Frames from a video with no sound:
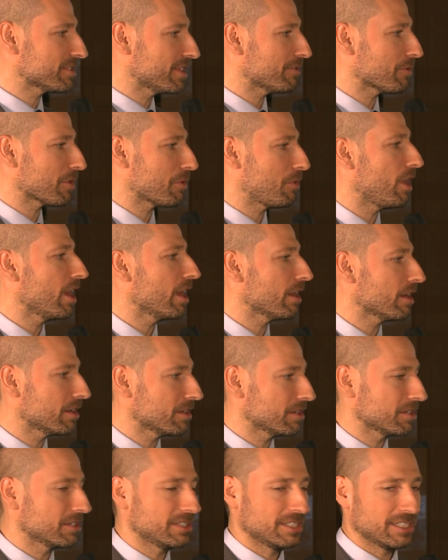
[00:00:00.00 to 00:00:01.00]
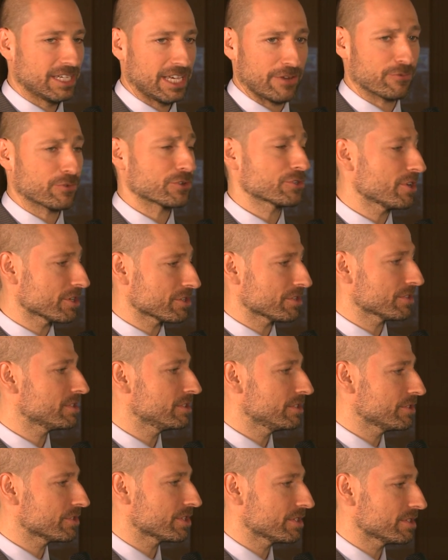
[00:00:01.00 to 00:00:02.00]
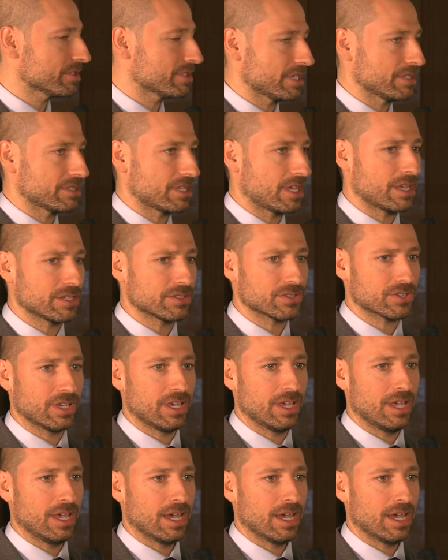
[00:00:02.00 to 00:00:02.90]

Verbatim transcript: that require infrastructure solutions these days.